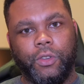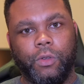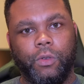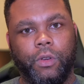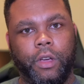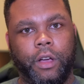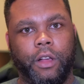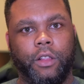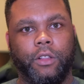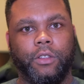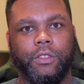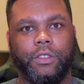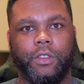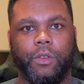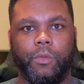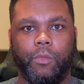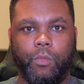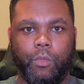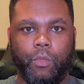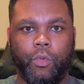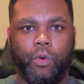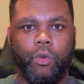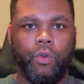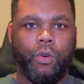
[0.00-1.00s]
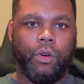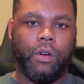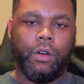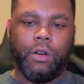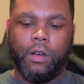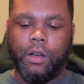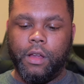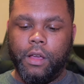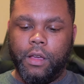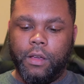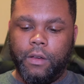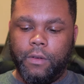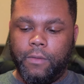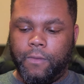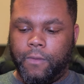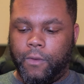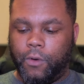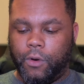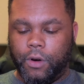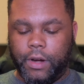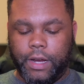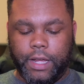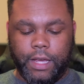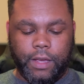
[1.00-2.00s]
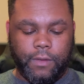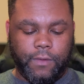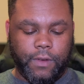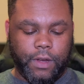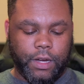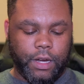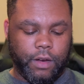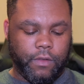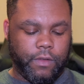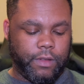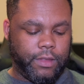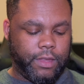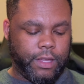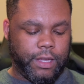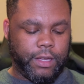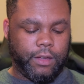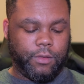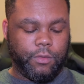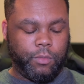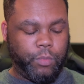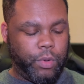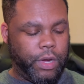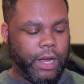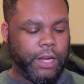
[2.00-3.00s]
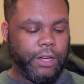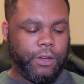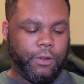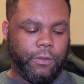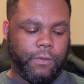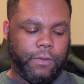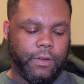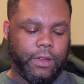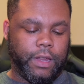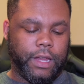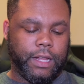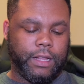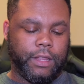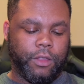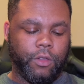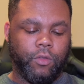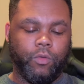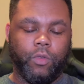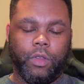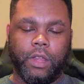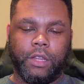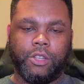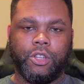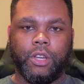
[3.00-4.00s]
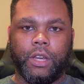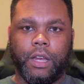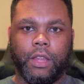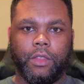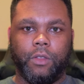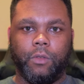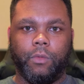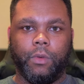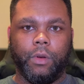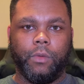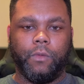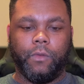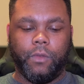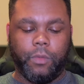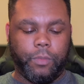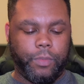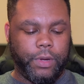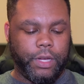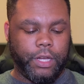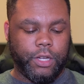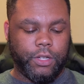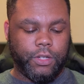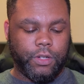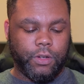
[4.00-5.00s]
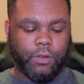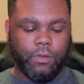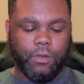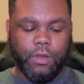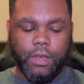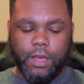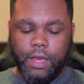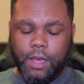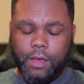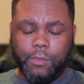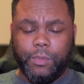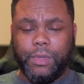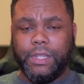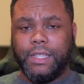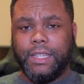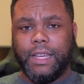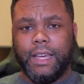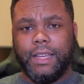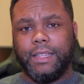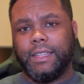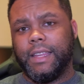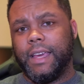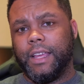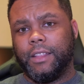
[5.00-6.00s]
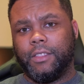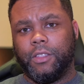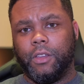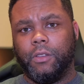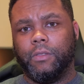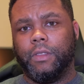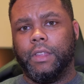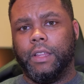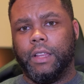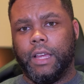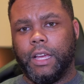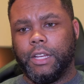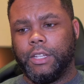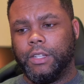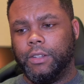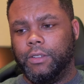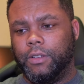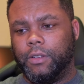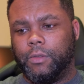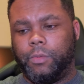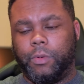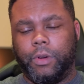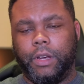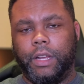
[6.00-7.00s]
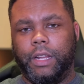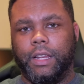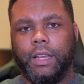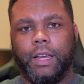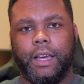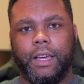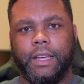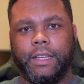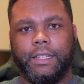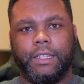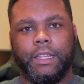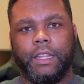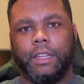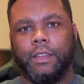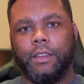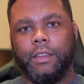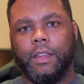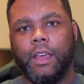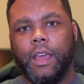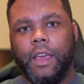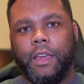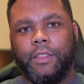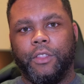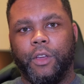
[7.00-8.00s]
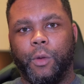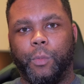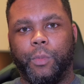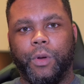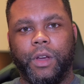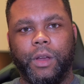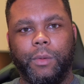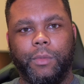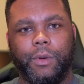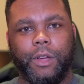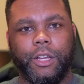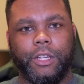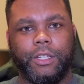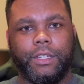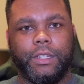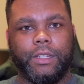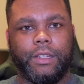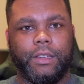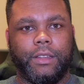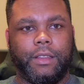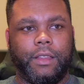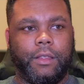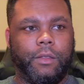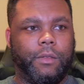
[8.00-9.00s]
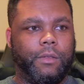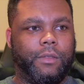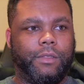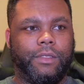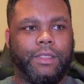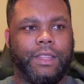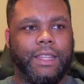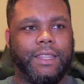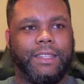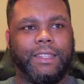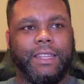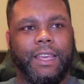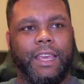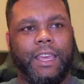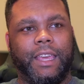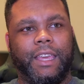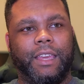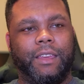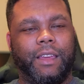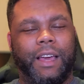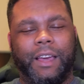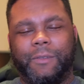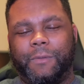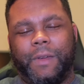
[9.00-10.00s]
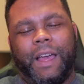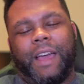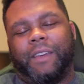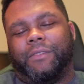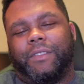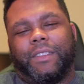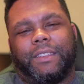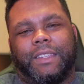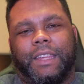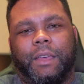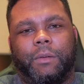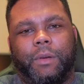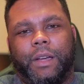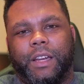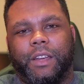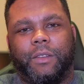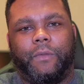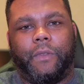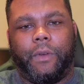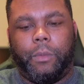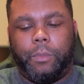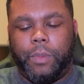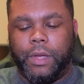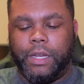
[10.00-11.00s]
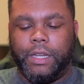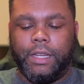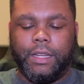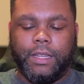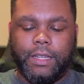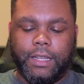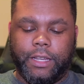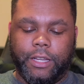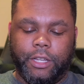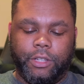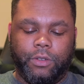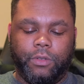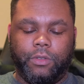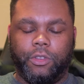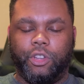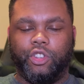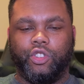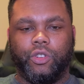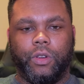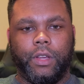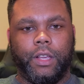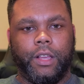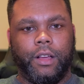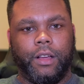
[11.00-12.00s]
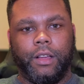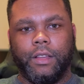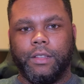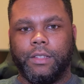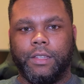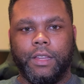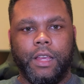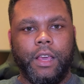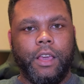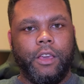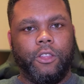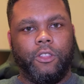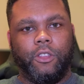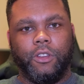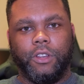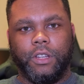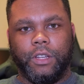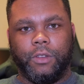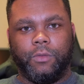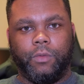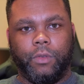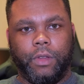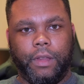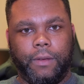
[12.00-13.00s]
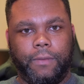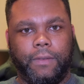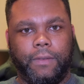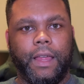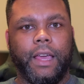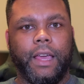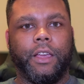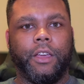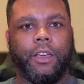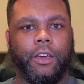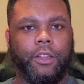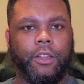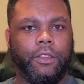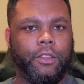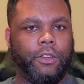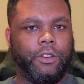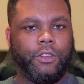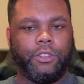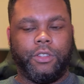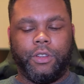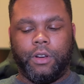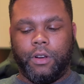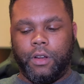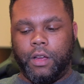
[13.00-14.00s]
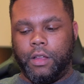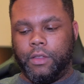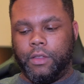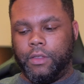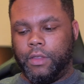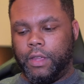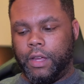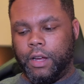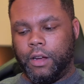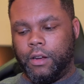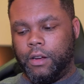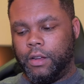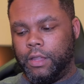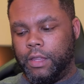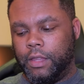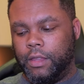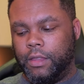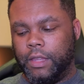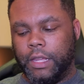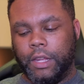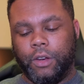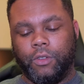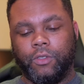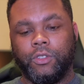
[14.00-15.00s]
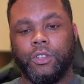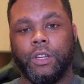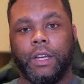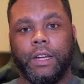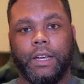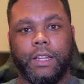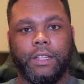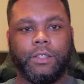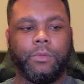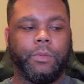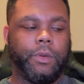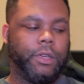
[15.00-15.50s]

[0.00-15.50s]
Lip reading: two colors are more for Eevee and everything, but I do feel like those should have the room for Pikachu. Besides that though, they actually look pretty nice, and they're pretty much the same. I have the same kind of opinions that I do on the Joy-Cons. They're just really flat colors are on there and they don't shine as